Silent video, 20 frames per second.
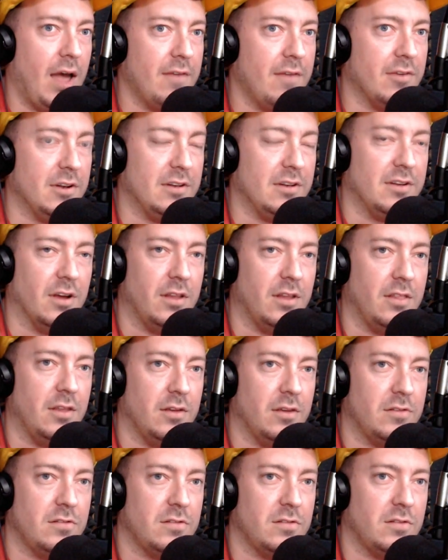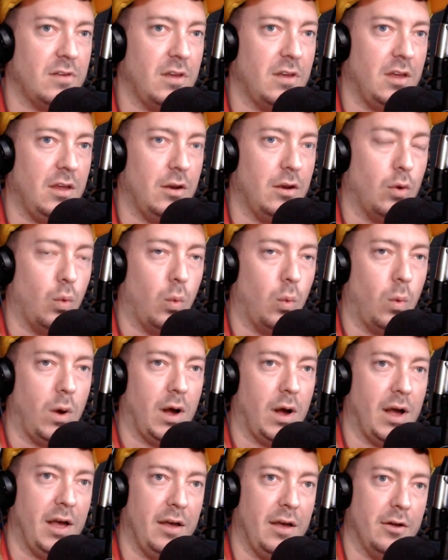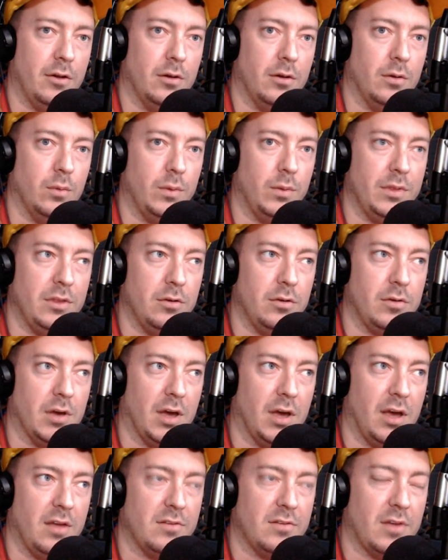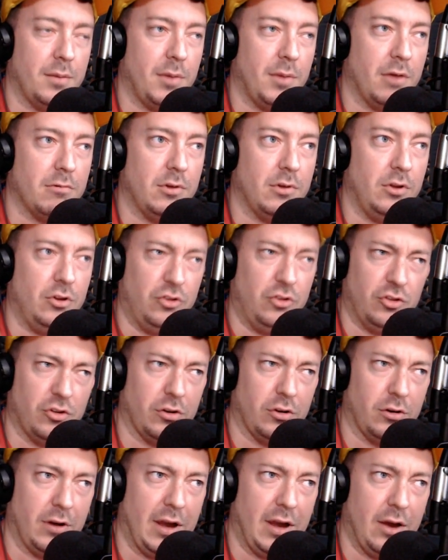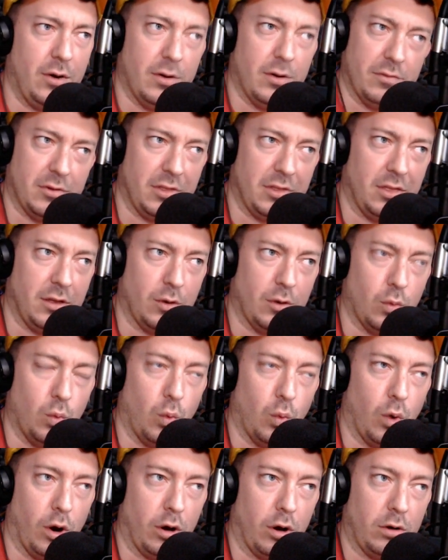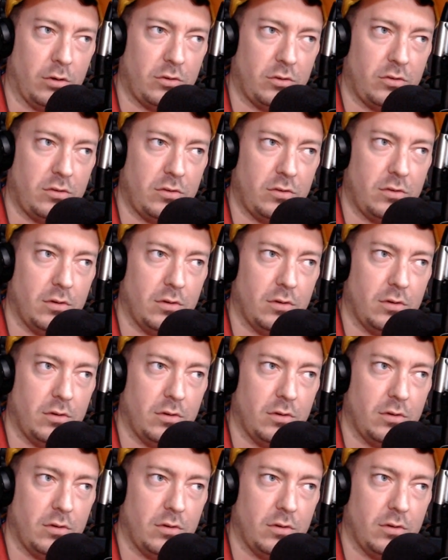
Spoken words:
I haven't done this in a while with you guys. I'm not really sure how everything works.